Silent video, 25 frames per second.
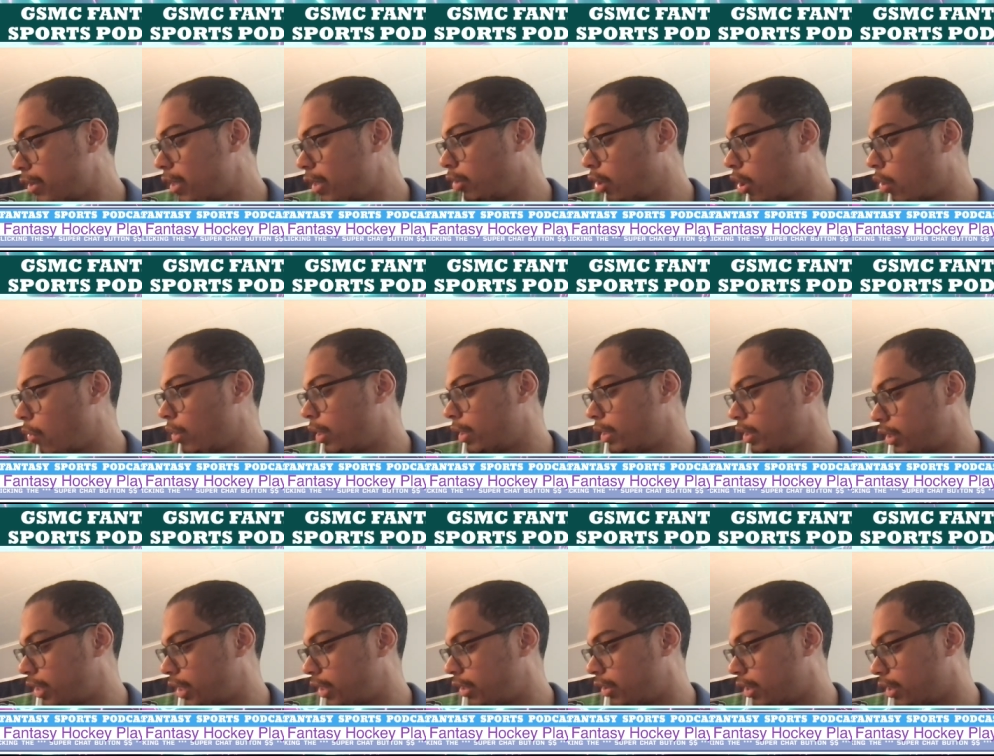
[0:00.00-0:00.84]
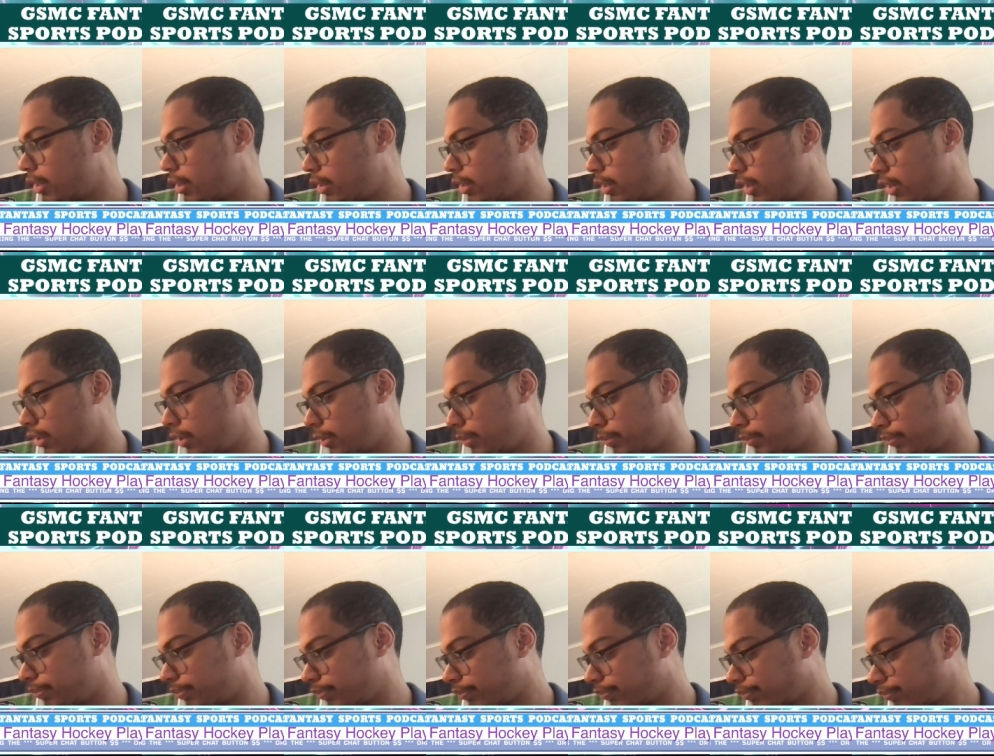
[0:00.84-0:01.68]
low in assists this season.
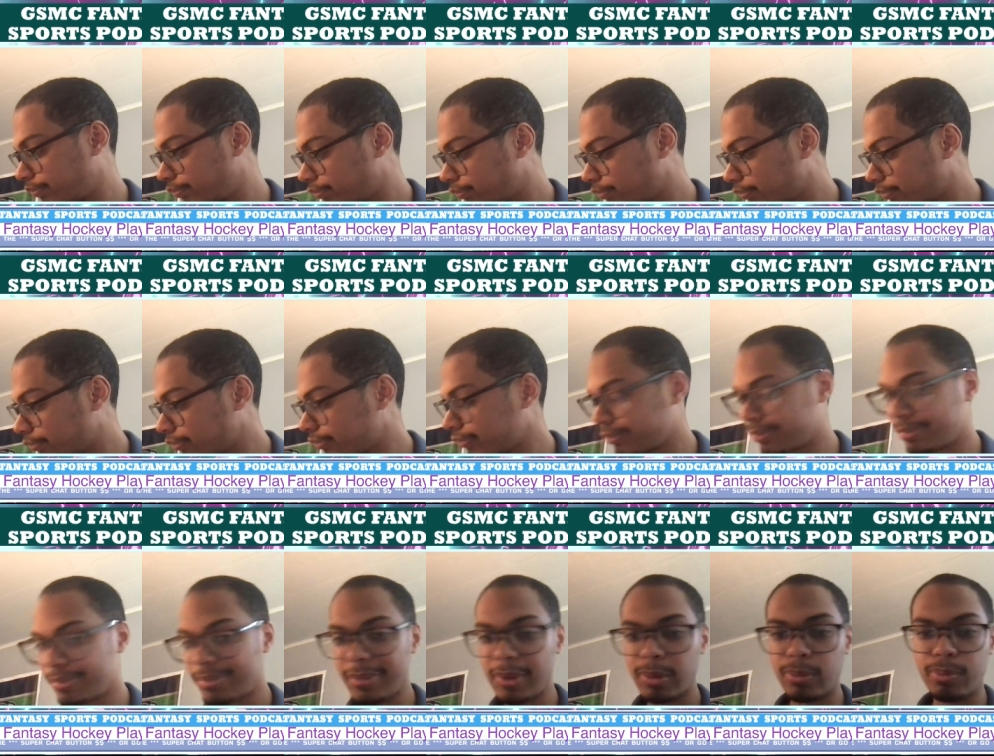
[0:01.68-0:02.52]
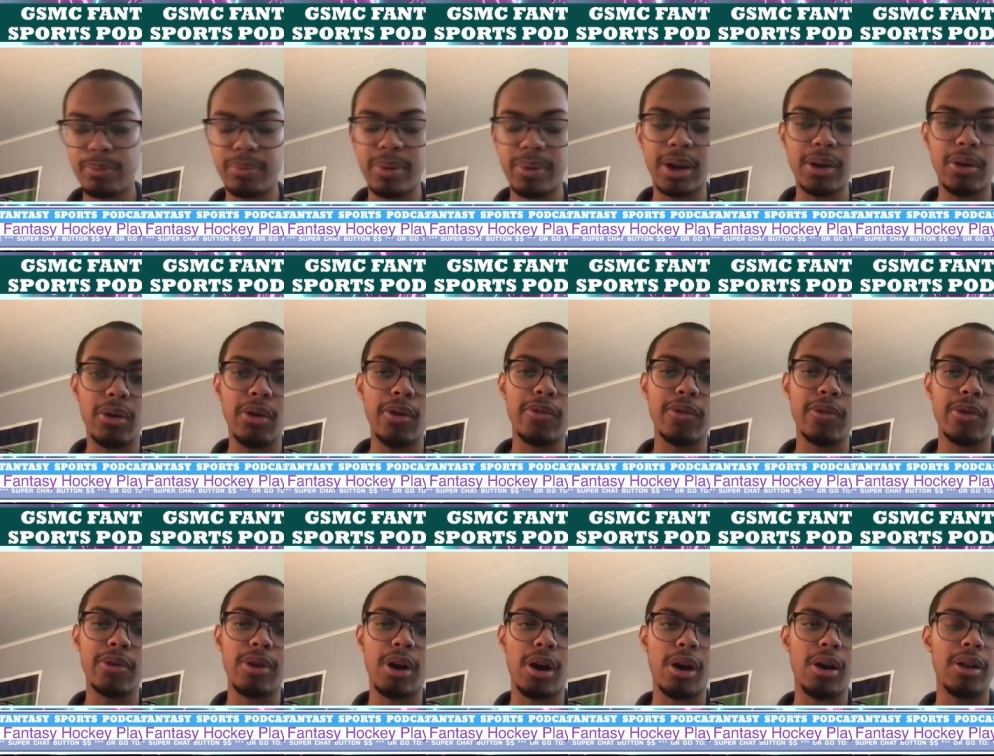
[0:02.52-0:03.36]
But
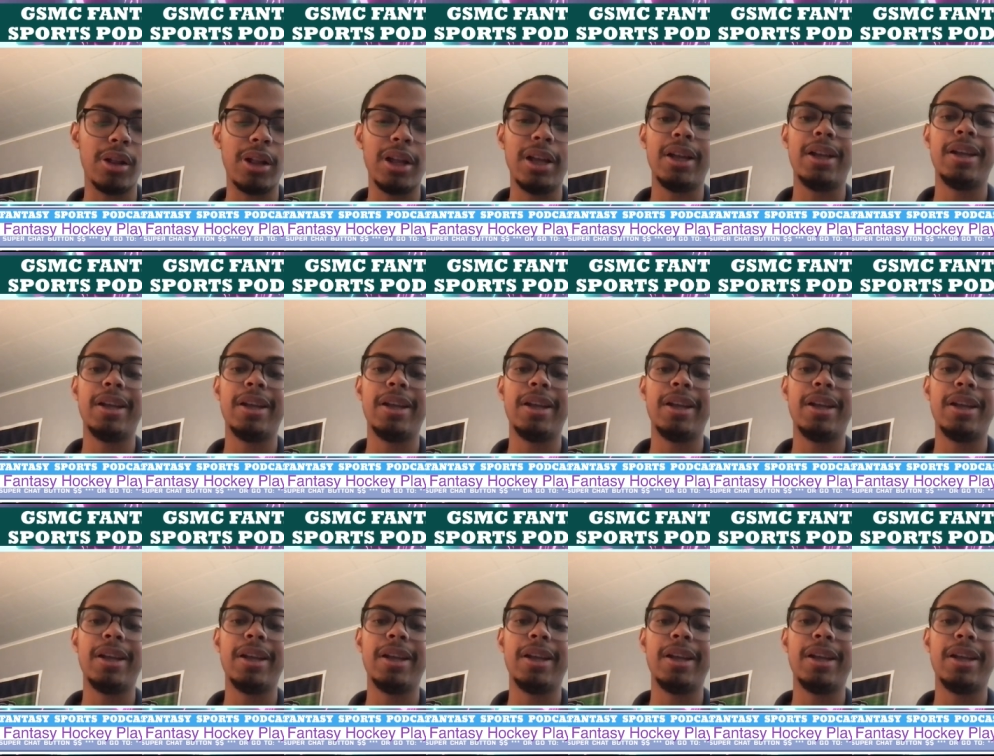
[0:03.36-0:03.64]
overall,